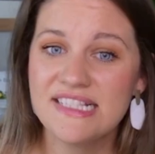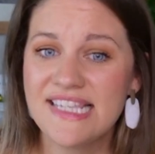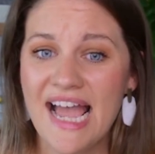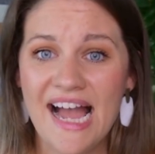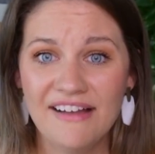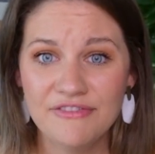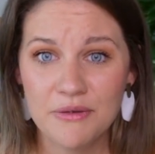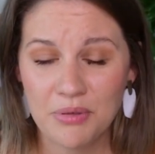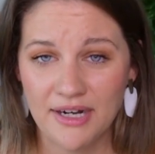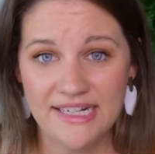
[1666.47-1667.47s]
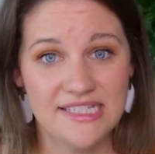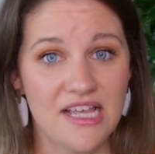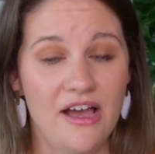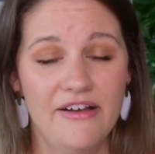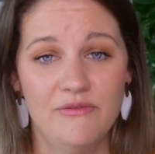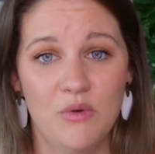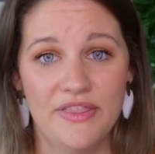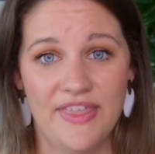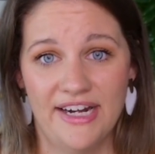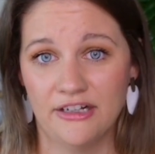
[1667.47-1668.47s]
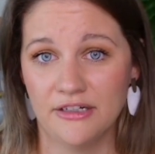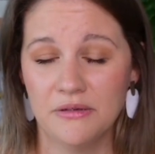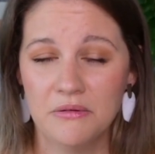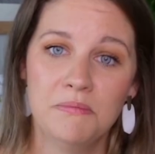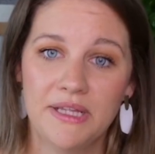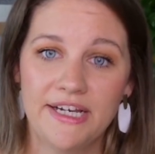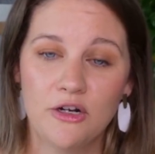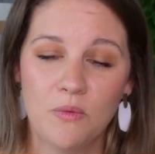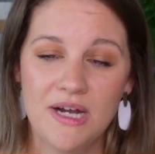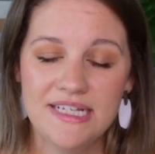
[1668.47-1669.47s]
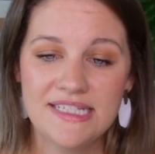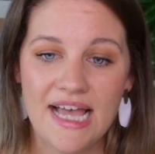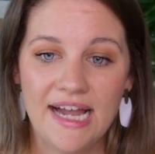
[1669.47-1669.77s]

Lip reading: It's half the price of what the Erin planner was.